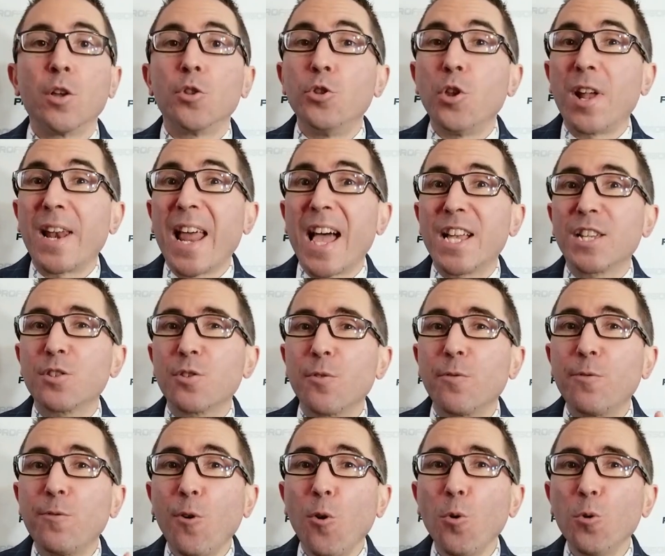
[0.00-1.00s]
The last
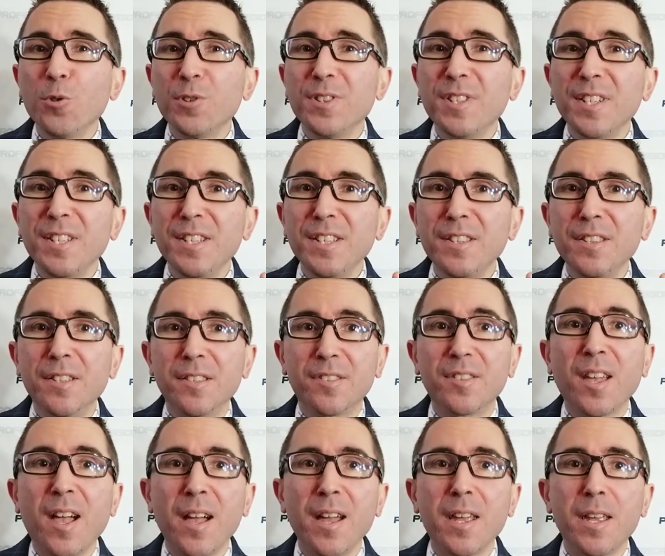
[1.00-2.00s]
14
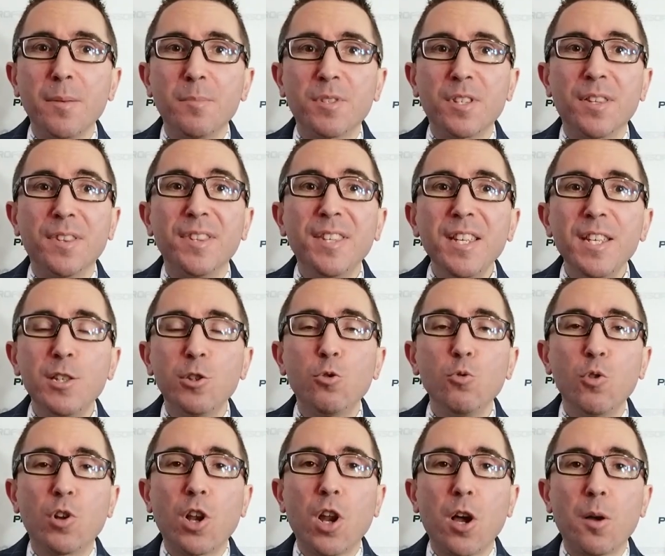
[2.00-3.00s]
times these
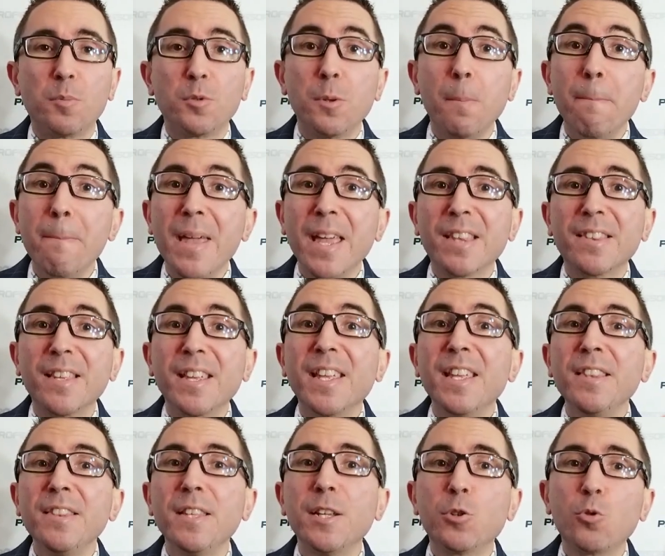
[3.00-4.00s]
two clubs met
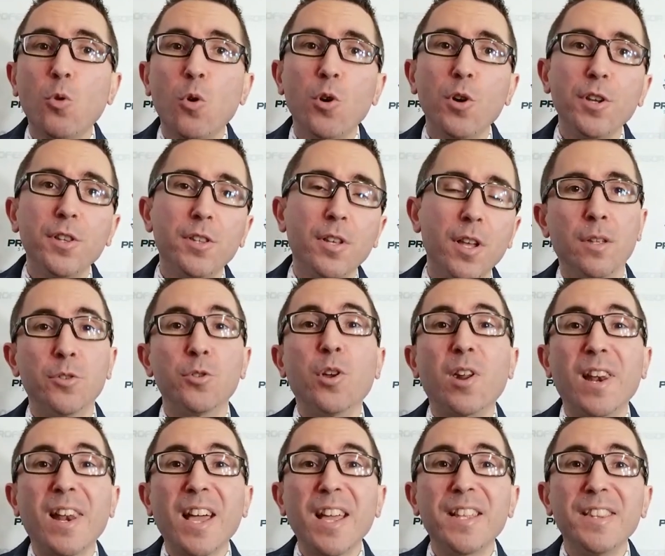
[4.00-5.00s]
in Detroit, the
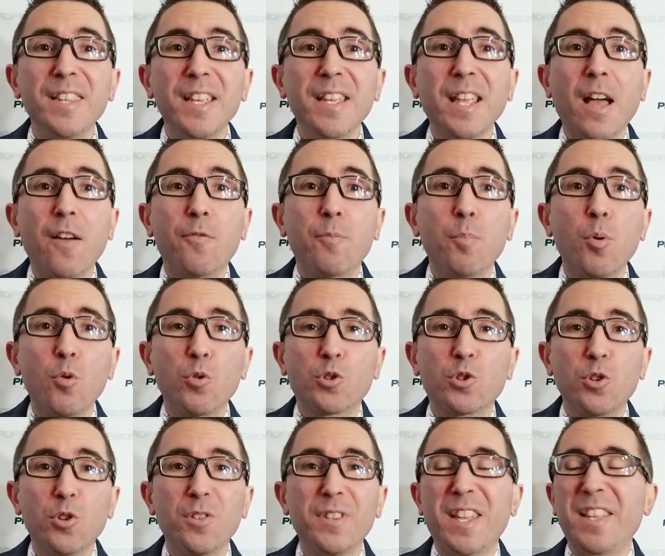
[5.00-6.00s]
Lightning have
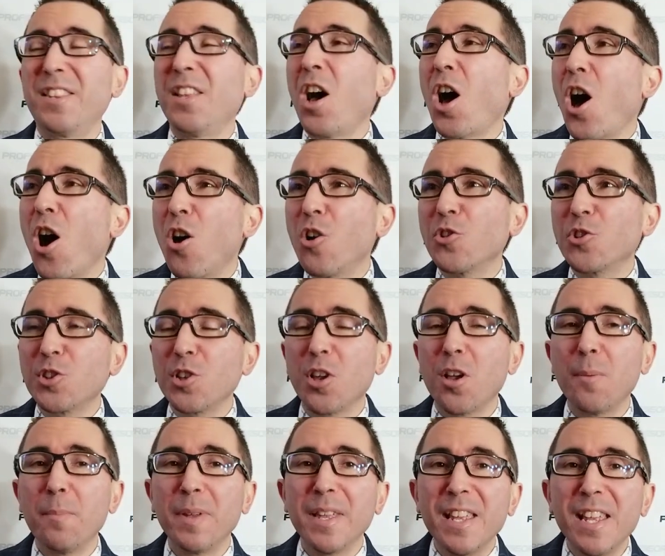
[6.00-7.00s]
posted an
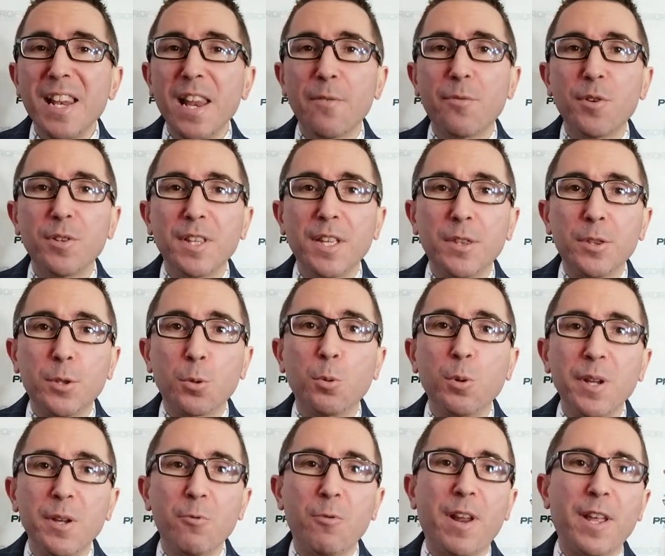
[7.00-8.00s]
awesome
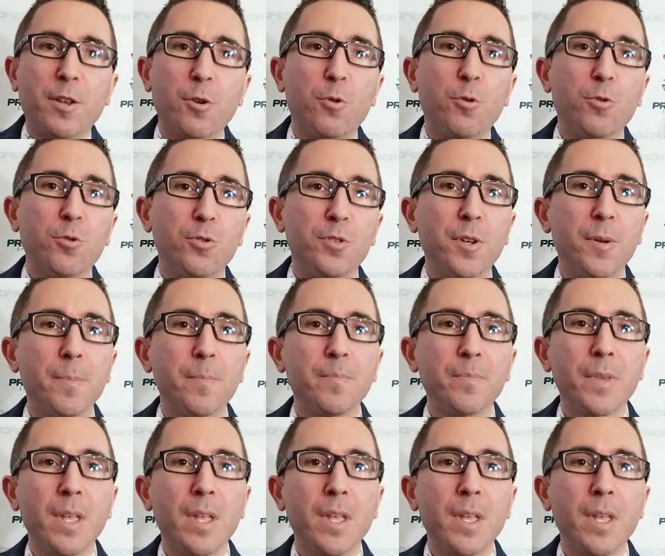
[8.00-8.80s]
11-3 record.